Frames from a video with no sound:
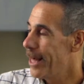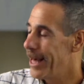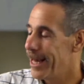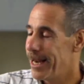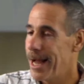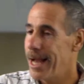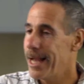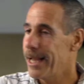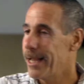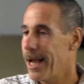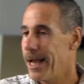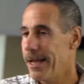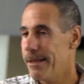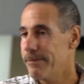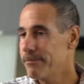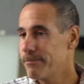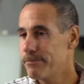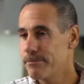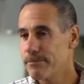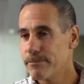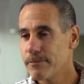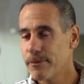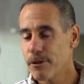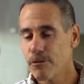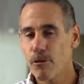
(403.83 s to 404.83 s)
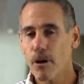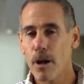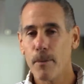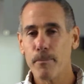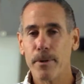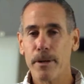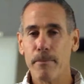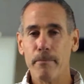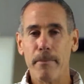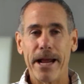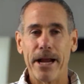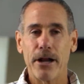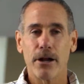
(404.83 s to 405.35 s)
And I grew
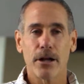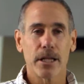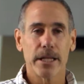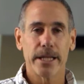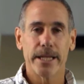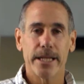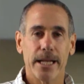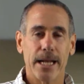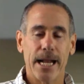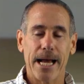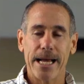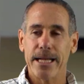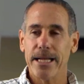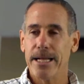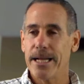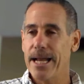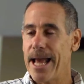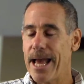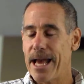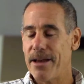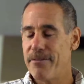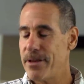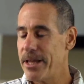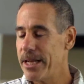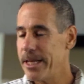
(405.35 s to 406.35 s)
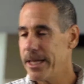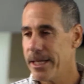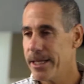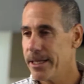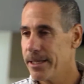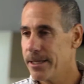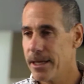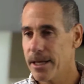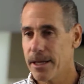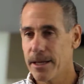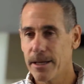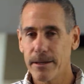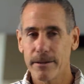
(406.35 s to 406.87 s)
up in Maryland, and I didn't have
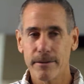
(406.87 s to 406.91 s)
any